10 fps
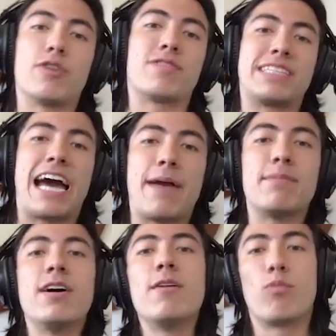Over
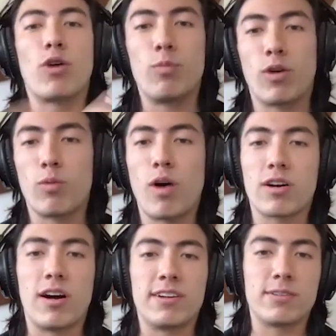time, more and more
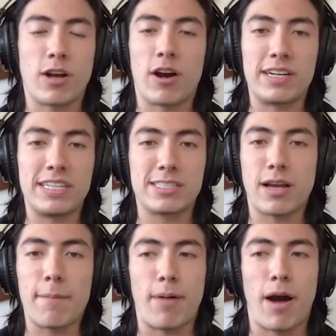walled gardens
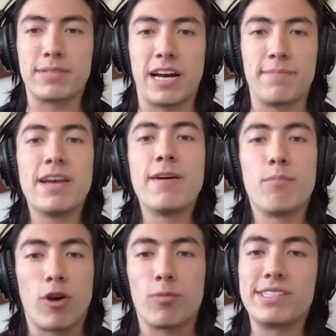popped up,
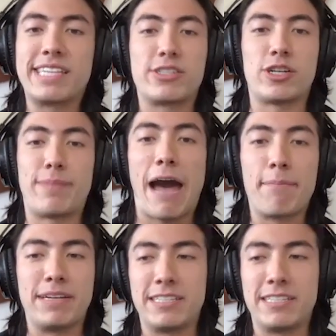more and more censorship happened.